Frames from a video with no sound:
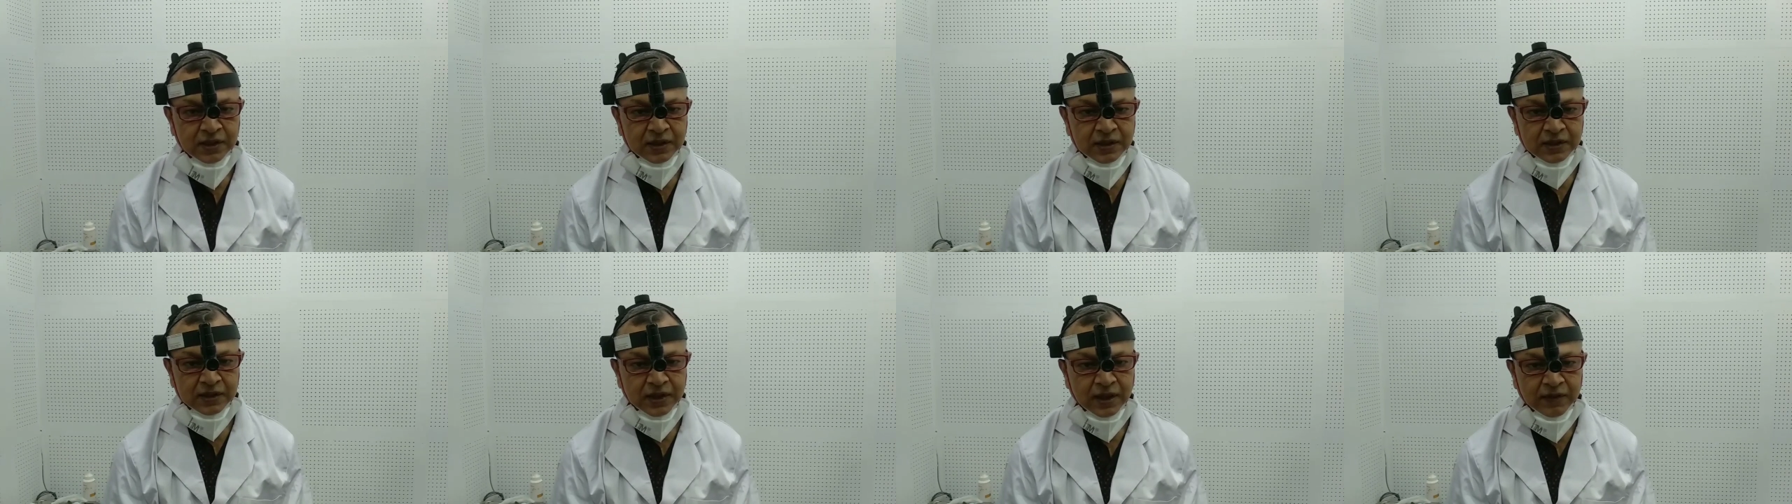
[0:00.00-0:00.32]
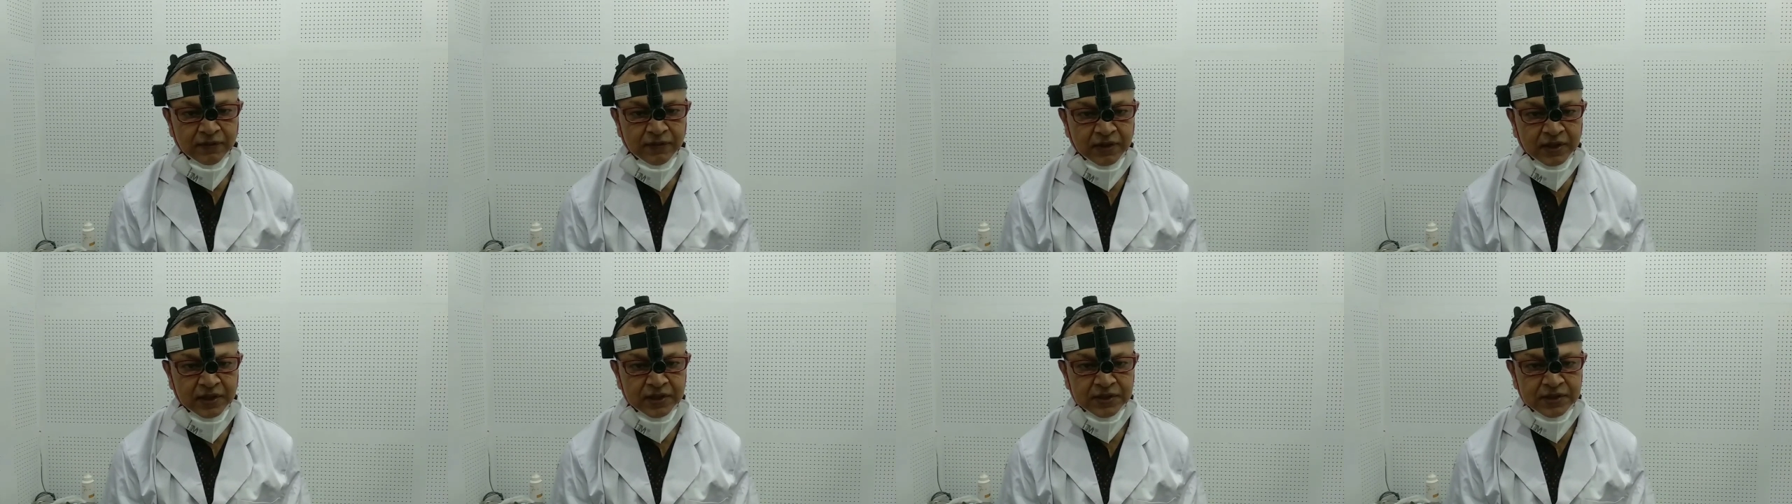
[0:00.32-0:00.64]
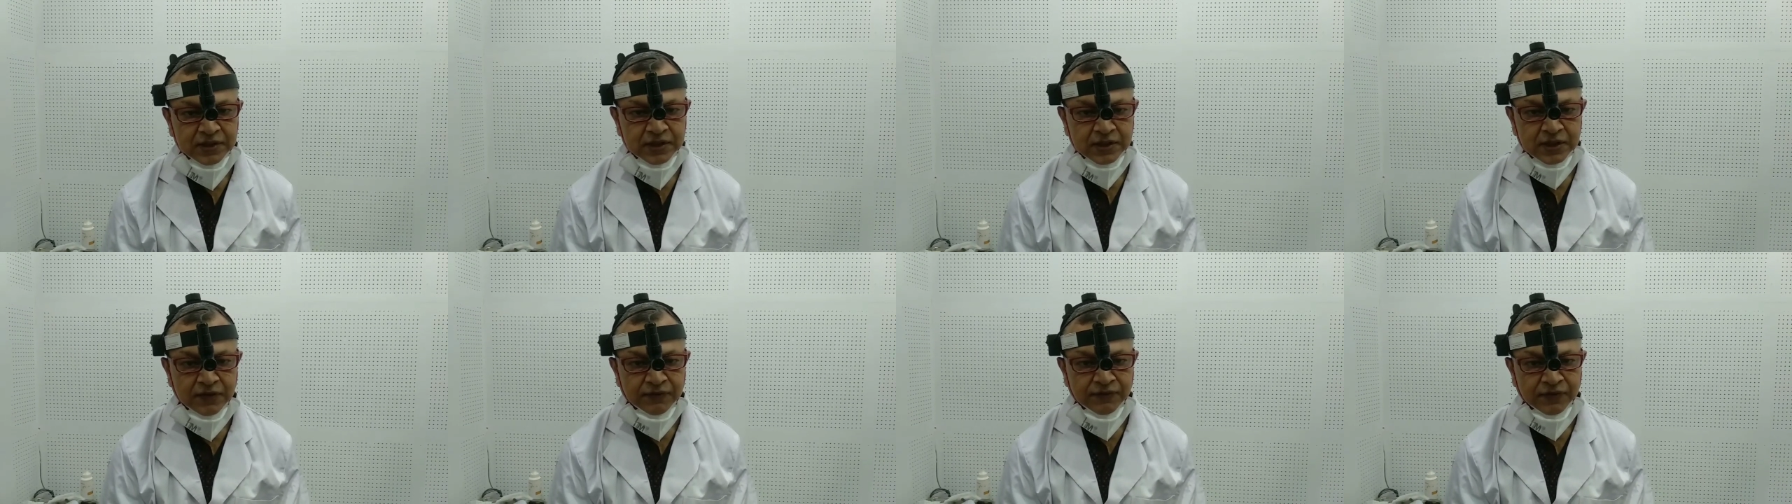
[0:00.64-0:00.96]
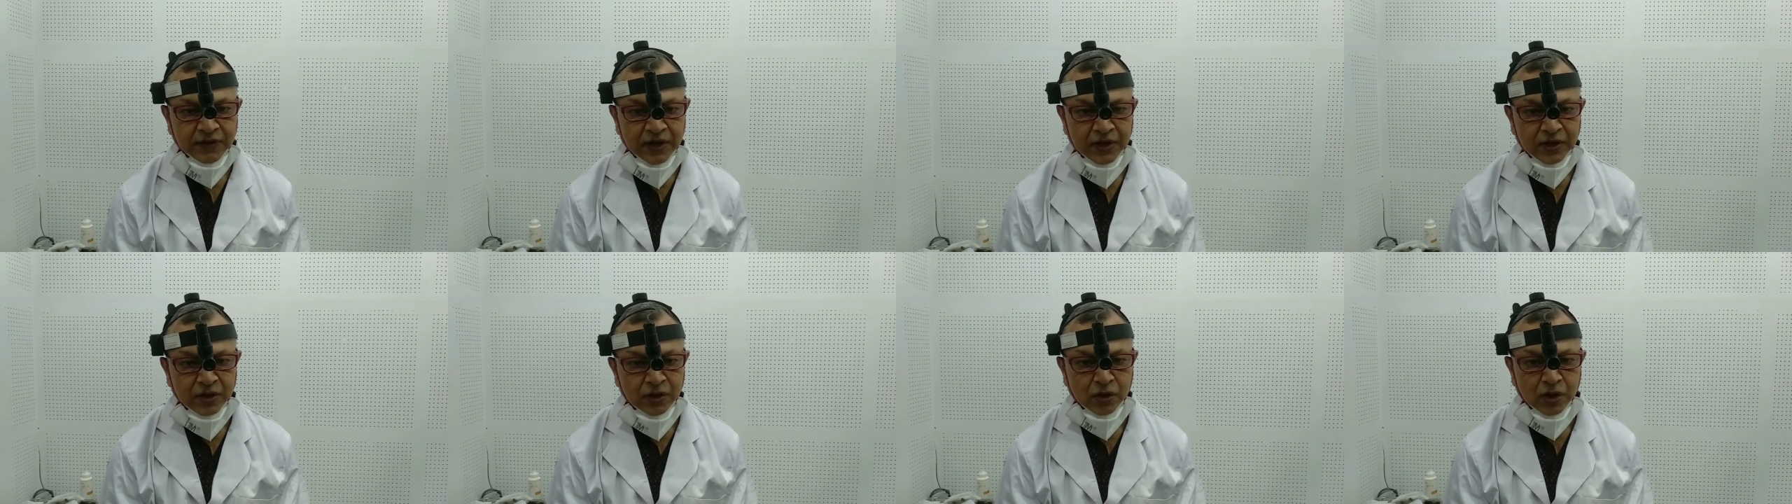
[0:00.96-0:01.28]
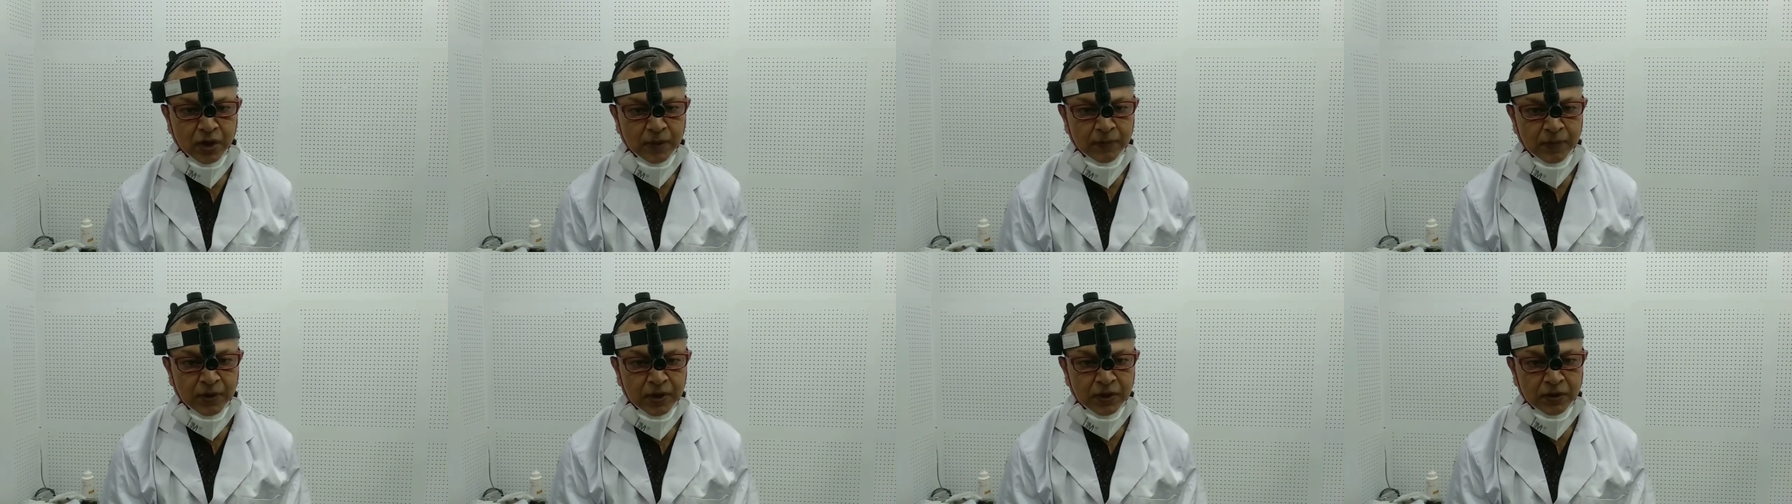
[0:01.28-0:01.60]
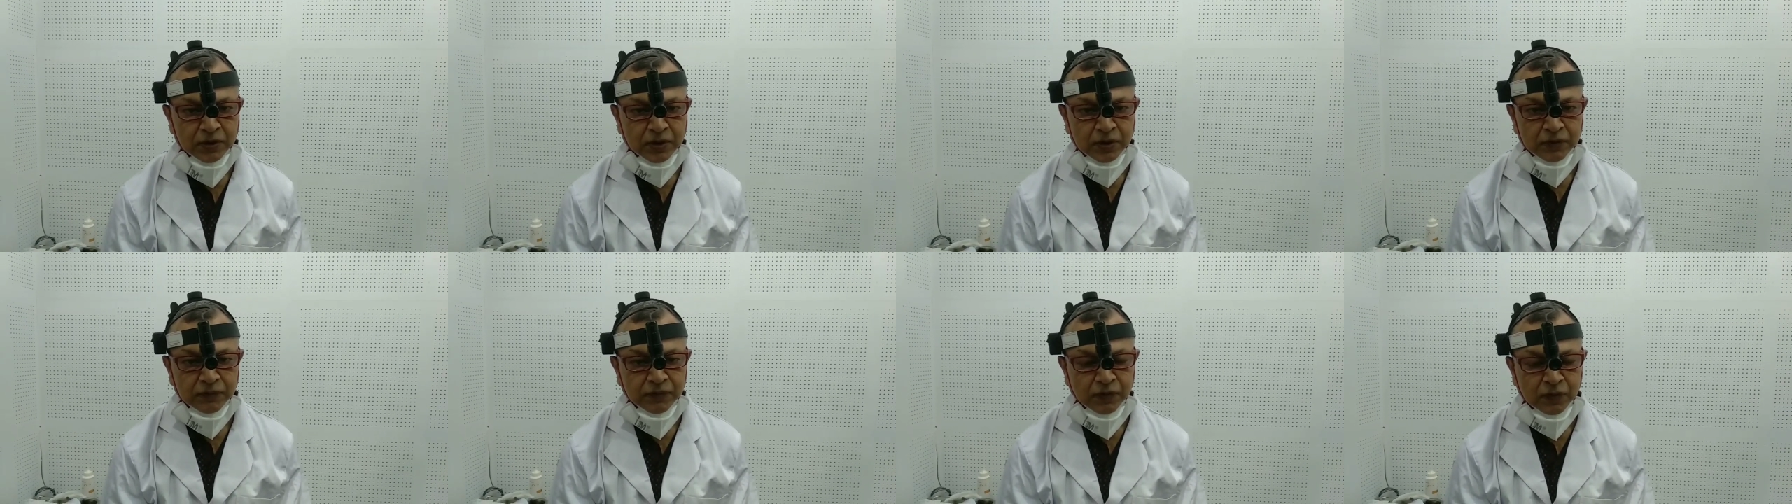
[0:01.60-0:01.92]
Then we can see the
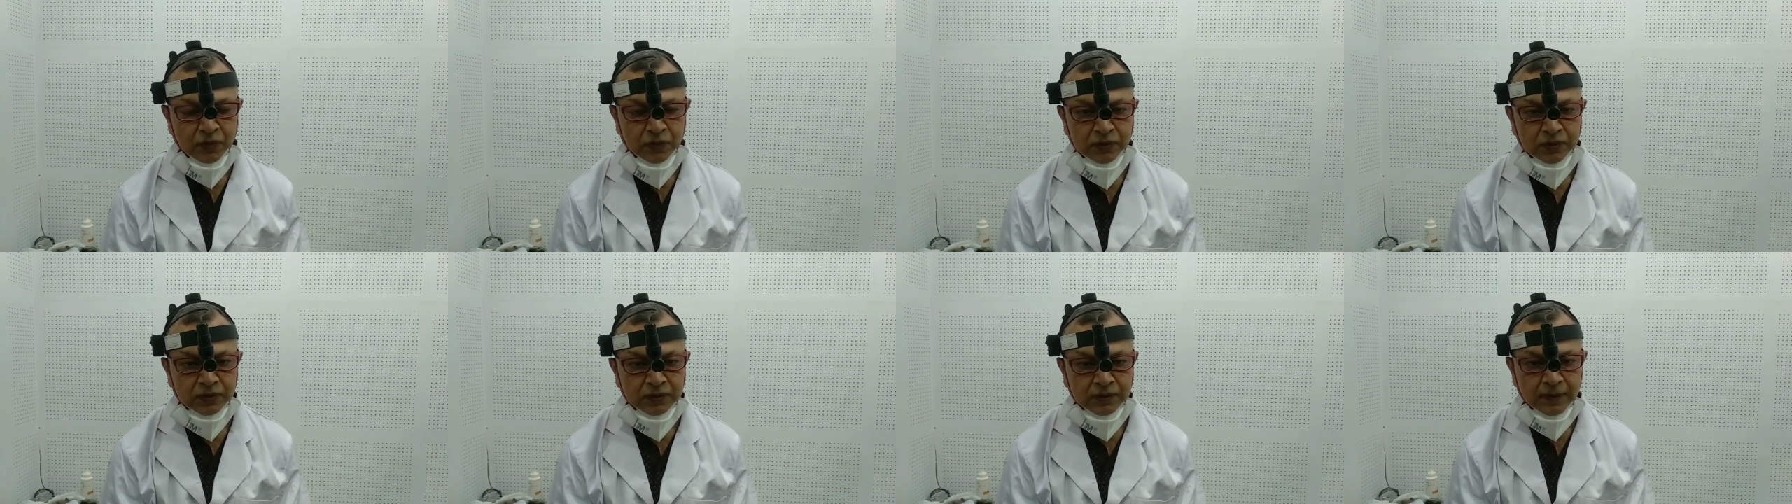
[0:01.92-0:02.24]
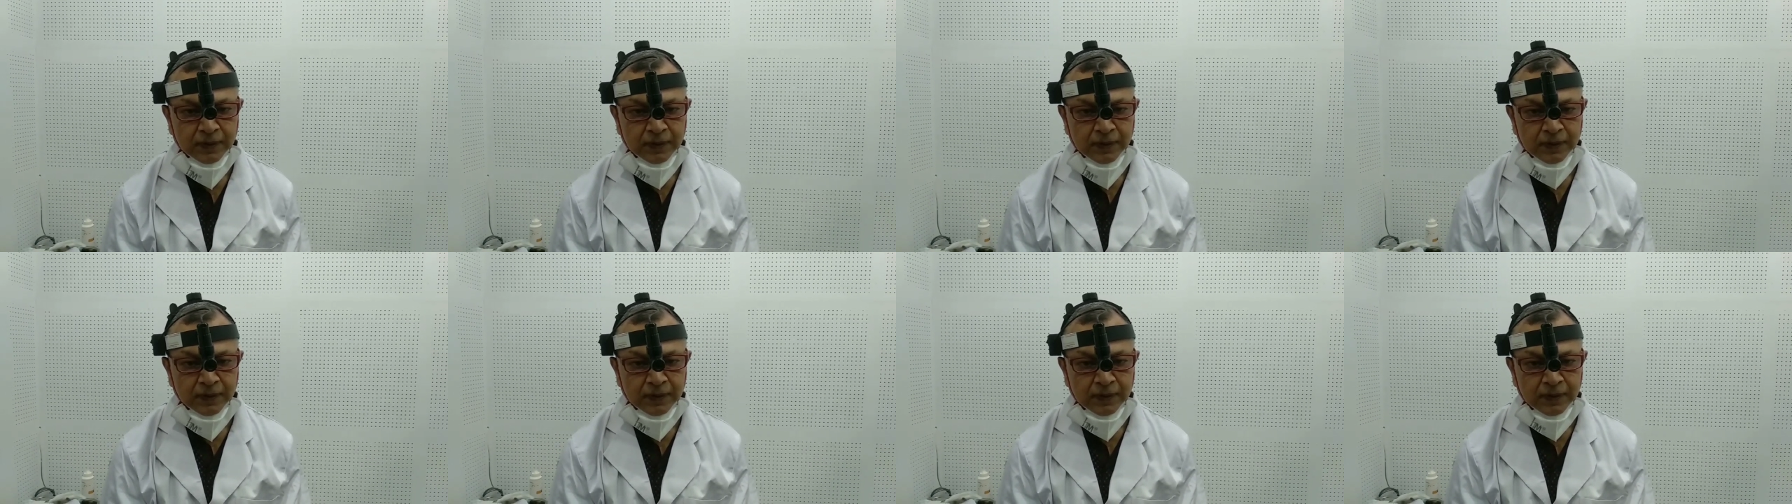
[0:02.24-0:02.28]
pharyngoepiglottic fold.